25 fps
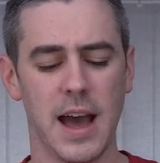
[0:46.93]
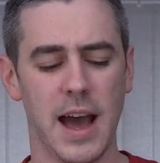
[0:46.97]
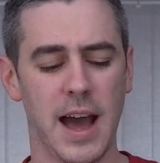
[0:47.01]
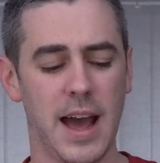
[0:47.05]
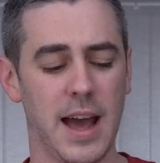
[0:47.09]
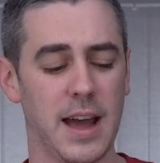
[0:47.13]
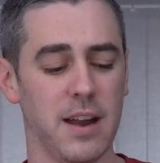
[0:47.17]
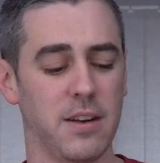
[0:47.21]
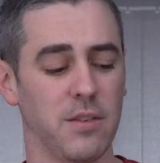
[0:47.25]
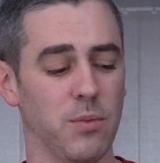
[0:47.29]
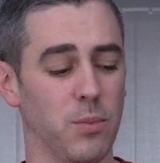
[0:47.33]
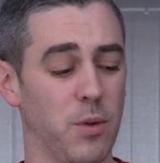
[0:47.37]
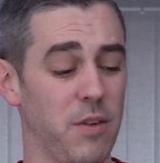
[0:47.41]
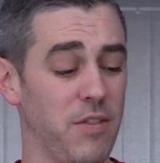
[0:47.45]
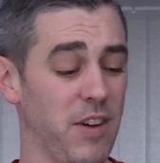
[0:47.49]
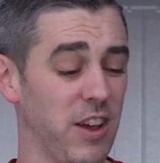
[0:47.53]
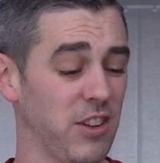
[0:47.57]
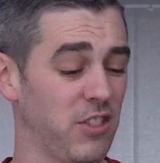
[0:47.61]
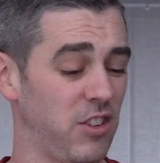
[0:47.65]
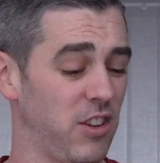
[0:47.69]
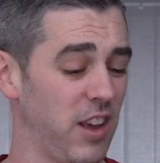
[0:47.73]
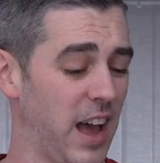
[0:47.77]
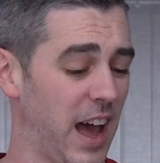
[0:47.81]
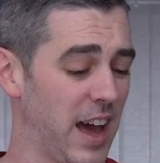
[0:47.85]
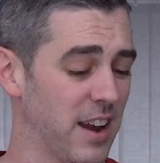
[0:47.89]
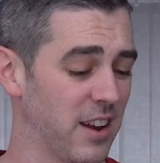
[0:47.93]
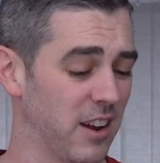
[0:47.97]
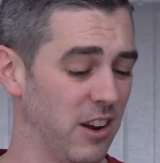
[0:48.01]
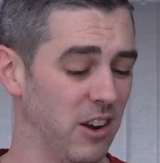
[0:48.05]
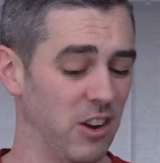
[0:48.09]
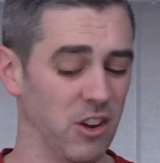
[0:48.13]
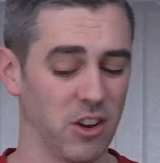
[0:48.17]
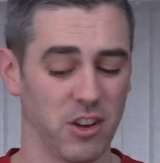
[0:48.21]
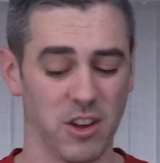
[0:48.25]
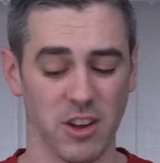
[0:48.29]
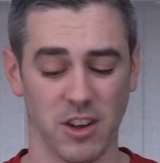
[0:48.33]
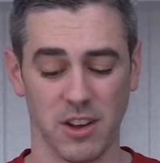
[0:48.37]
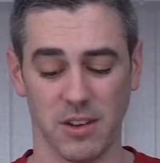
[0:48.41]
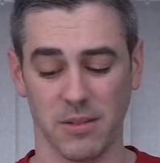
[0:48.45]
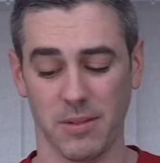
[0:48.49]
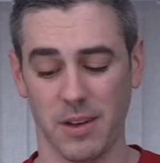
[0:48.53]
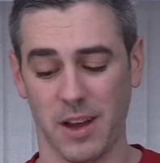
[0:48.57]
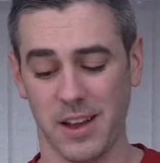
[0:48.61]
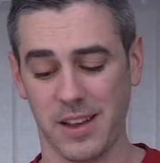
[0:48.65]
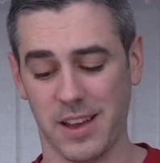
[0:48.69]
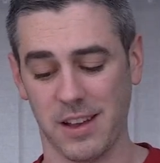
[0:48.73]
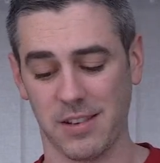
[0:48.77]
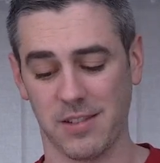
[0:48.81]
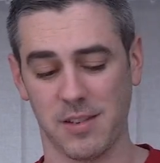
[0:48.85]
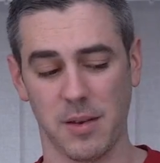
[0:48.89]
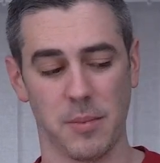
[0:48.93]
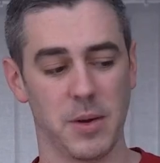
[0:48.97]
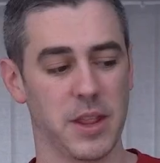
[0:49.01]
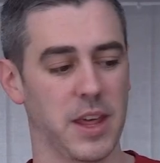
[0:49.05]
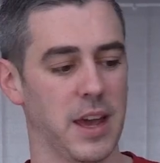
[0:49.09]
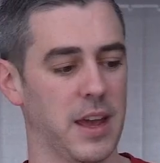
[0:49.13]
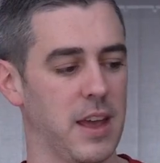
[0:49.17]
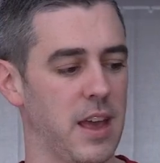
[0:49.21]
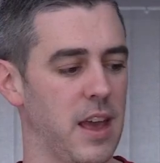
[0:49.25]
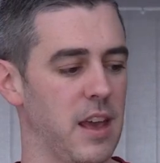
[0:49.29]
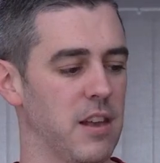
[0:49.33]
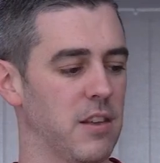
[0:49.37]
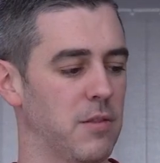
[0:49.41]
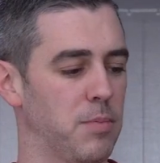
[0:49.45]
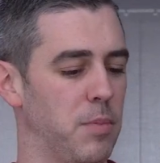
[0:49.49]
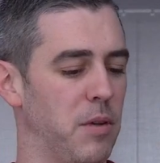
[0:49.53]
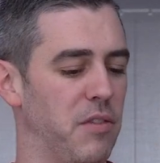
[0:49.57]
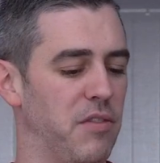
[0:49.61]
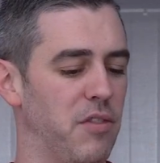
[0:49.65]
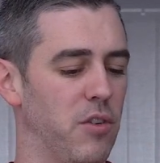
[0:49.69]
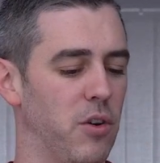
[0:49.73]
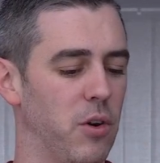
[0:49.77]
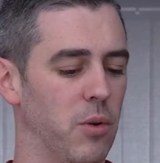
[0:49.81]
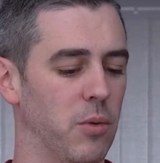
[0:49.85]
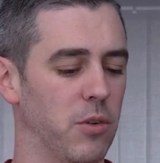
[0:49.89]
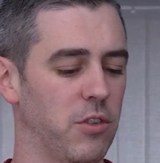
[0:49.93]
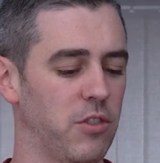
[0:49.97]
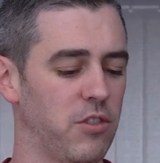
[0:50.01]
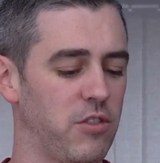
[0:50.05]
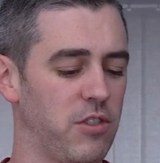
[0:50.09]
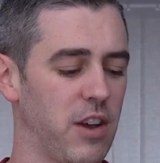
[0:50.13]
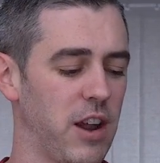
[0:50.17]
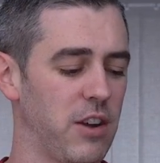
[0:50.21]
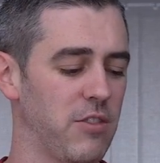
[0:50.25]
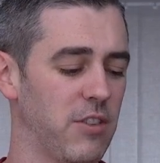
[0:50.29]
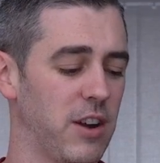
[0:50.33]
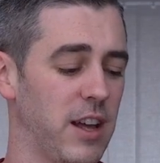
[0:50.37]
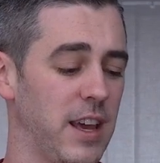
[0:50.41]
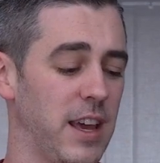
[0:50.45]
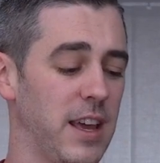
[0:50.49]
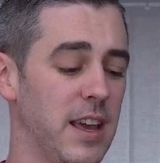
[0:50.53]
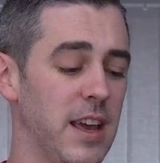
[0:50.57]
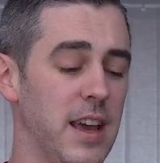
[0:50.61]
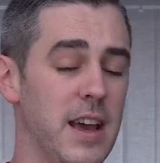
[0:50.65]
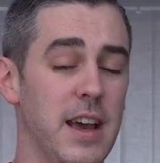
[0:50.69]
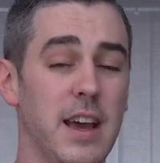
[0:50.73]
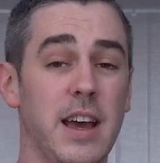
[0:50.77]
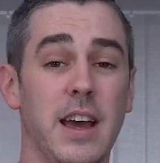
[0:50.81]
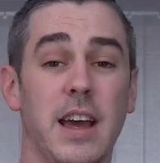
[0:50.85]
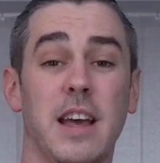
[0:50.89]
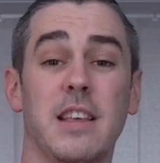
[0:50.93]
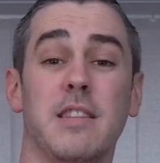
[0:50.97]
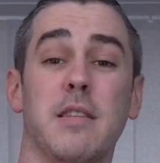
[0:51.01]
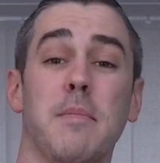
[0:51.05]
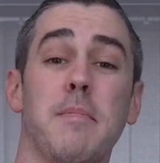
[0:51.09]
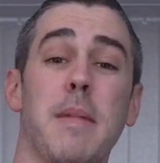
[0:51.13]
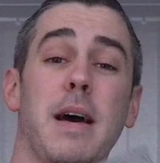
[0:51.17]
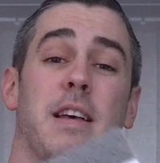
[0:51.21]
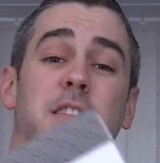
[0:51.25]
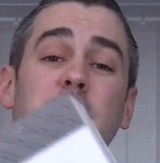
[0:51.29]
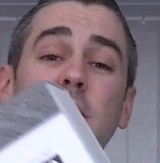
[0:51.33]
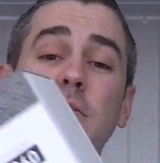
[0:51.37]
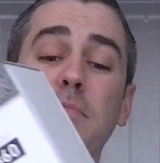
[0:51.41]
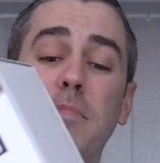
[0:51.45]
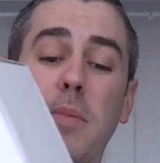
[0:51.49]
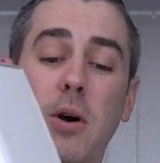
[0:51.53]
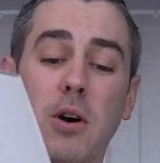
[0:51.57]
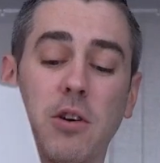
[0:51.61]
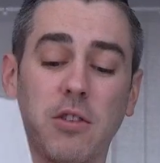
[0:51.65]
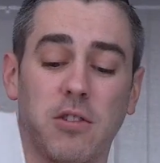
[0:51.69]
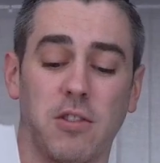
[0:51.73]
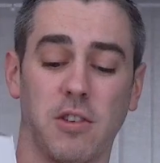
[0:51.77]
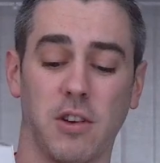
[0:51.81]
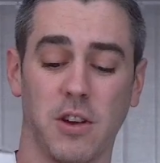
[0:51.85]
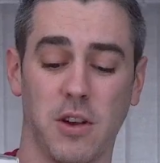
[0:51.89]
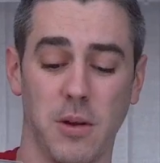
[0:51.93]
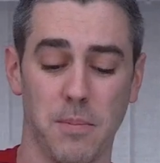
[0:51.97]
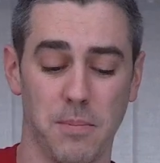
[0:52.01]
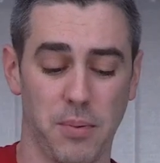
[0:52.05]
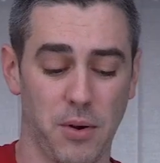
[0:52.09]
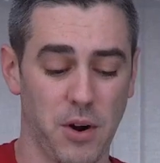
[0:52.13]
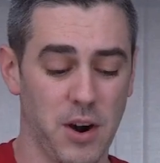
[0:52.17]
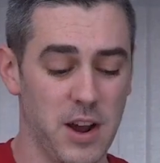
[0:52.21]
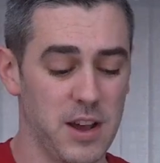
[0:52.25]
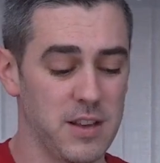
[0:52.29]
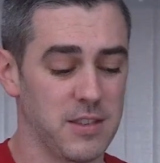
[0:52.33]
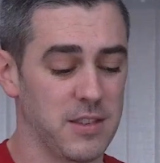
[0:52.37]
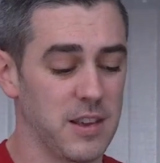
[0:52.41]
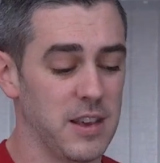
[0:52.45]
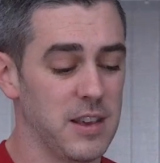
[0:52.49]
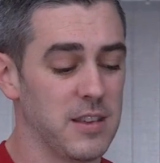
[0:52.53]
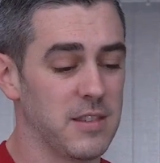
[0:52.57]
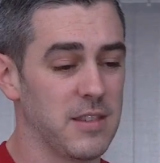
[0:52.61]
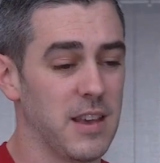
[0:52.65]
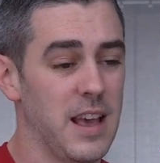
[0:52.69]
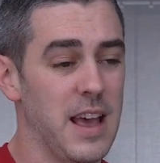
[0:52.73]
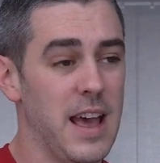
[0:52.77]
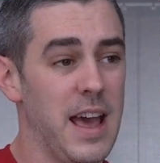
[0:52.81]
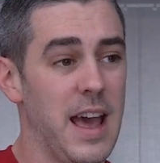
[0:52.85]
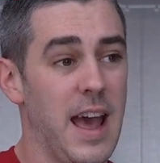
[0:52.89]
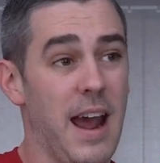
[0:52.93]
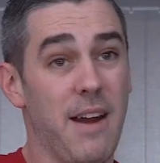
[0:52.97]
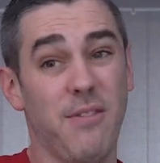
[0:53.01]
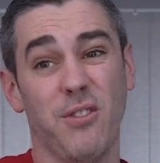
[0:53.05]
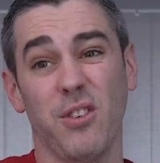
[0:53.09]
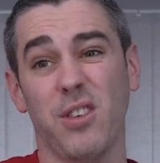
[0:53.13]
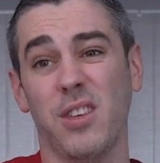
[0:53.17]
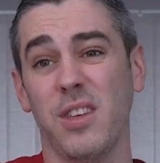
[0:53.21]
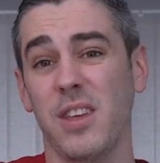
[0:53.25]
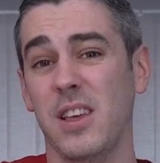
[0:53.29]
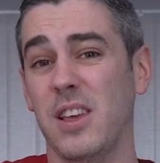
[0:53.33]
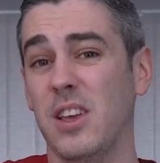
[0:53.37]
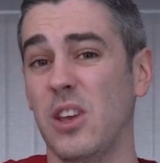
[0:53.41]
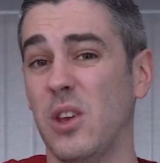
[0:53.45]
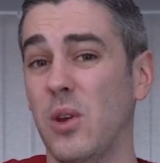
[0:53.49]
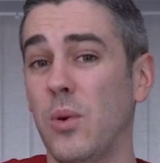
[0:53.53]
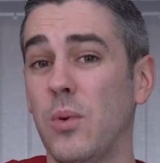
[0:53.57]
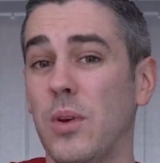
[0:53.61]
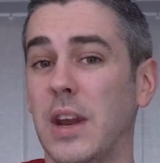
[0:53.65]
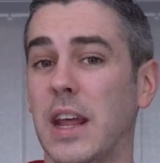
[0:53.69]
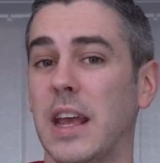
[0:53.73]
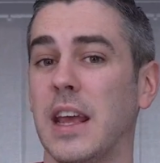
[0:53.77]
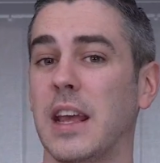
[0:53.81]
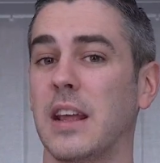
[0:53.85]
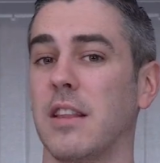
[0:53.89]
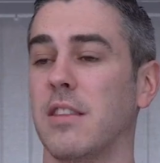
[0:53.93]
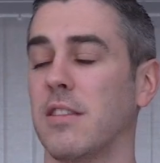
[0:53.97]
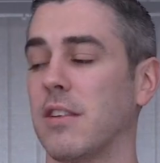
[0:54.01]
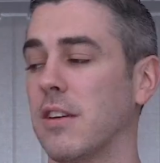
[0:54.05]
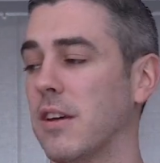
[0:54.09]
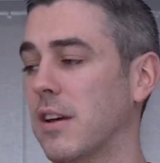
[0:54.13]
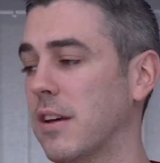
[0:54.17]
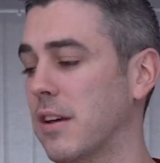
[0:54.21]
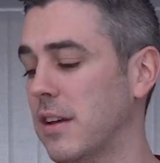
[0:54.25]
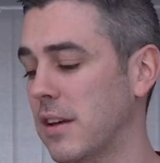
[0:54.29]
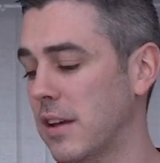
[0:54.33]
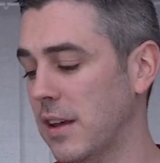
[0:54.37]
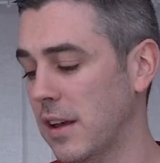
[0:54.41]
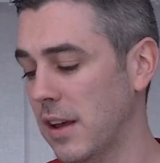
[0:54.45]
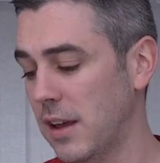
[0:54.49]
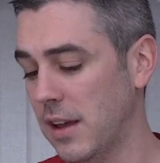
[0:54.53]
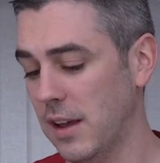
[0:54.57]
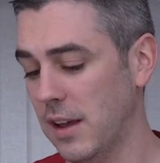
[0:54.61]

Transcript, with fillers: And we've actually had a look at, some of their kits before, which generally is a massive box that comprises everything that you need to,